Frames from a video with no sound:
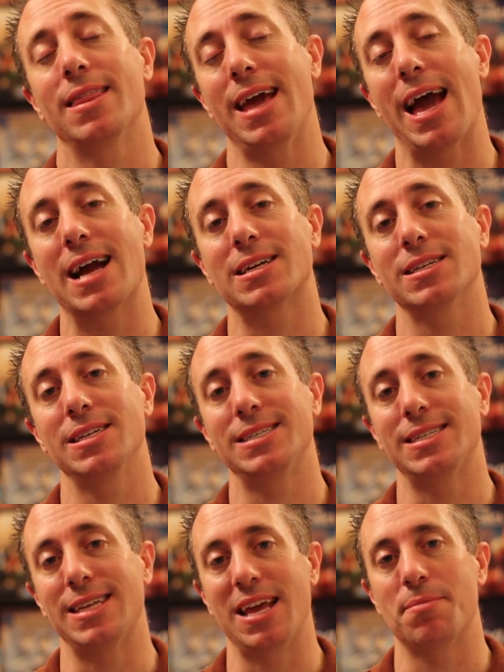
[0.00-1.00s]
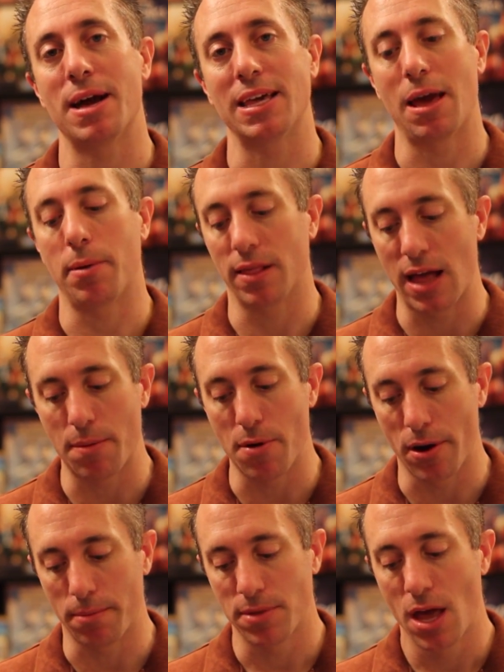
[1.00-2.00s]
they actually stayed in my gaming
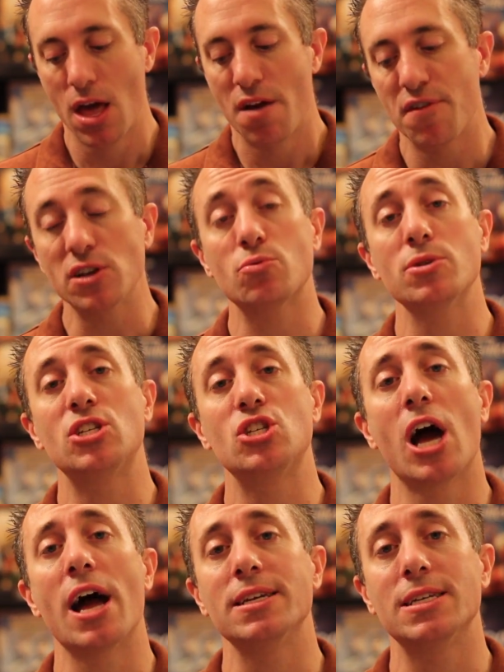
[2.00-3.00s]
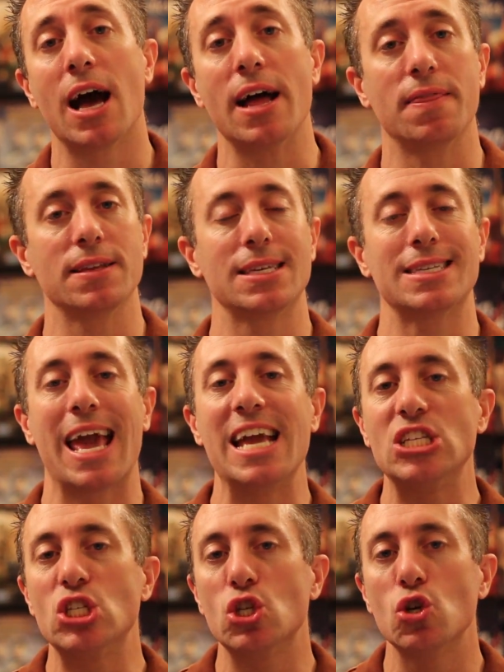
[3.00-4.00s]
library. First was Schotten Totten. This is
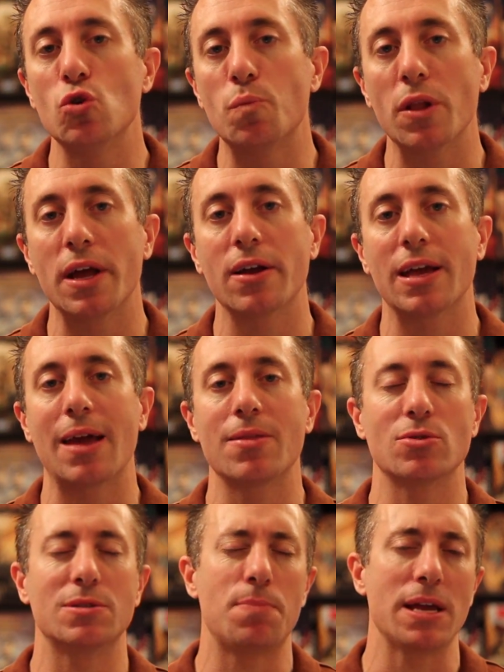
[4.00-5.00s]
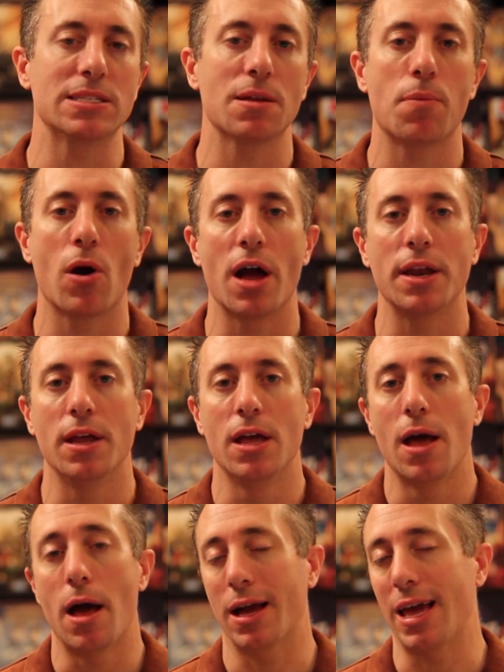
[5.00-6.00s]
a two-player game that was based upon
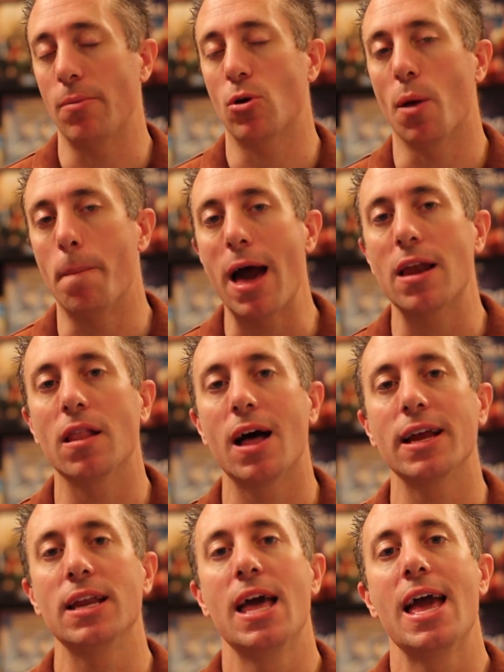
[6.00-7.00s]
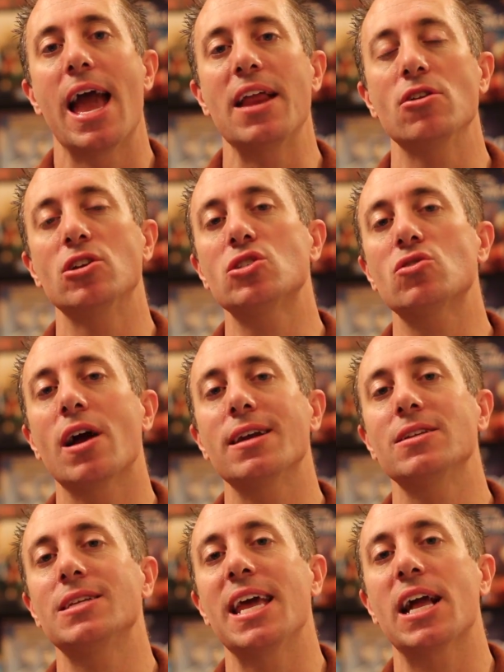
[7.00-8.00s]
a game called Battleline, and you're just
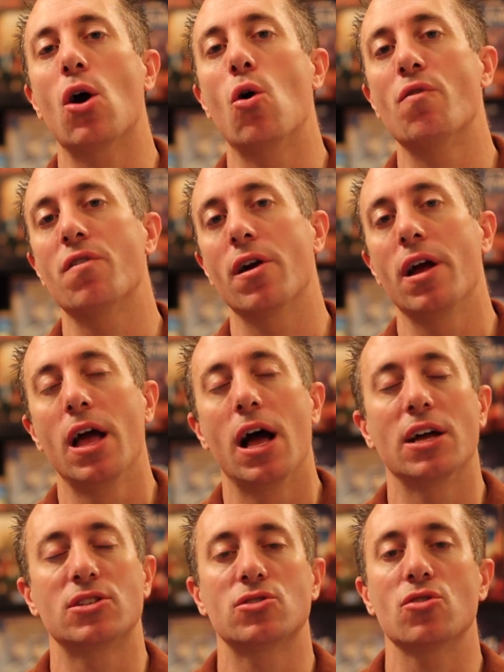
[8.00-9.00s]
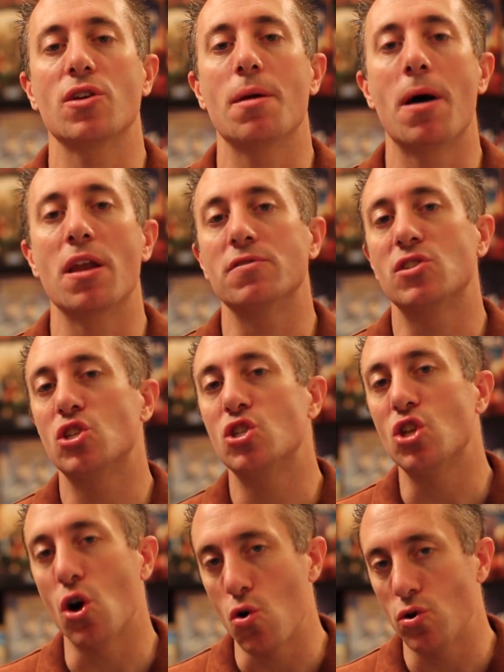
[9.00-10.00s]
trying to take over a certain amount of
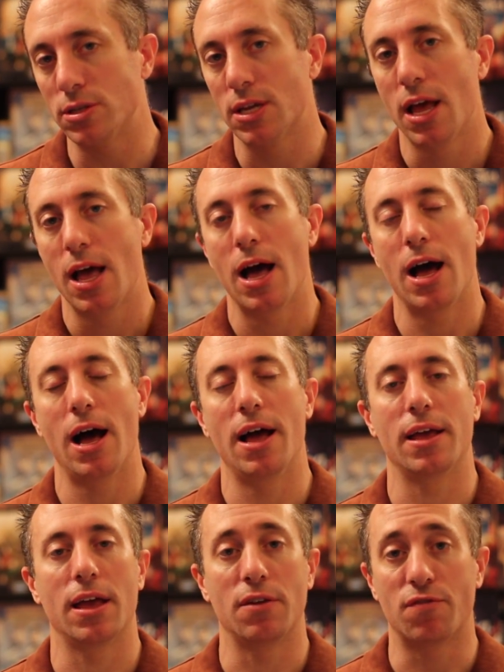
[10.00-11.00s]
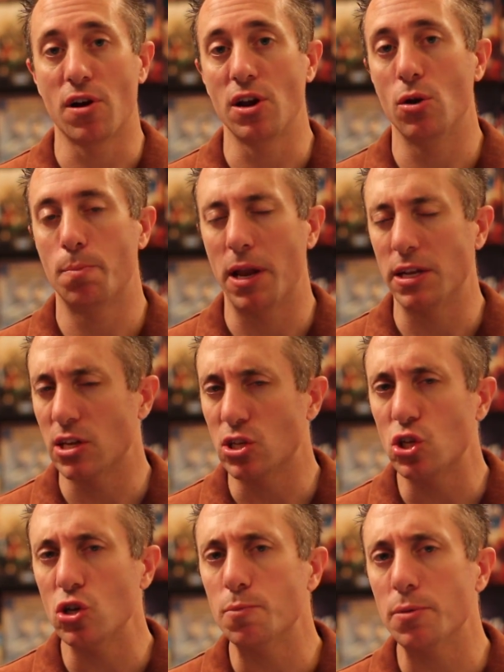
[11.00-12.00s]
stones uh, in front of you, but it's a
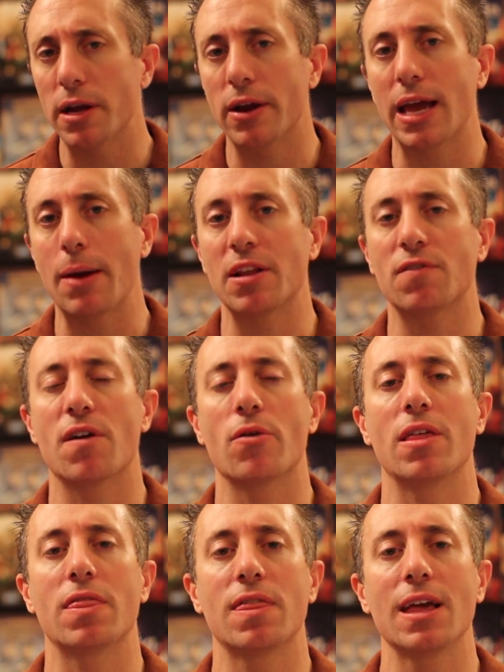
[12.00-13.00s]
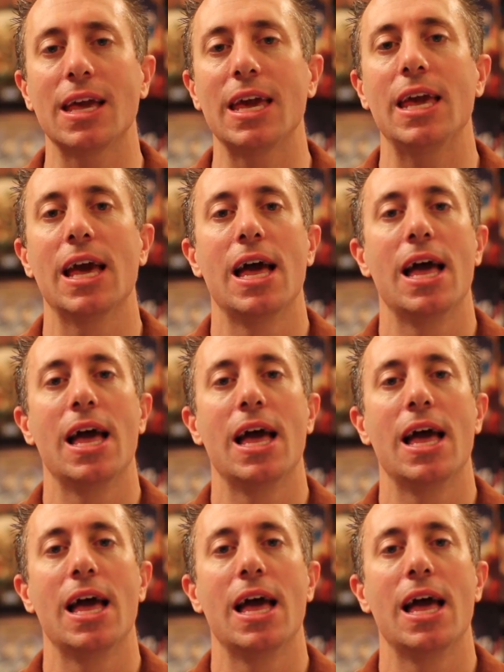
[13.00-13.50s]
two-player game, it's very thinky,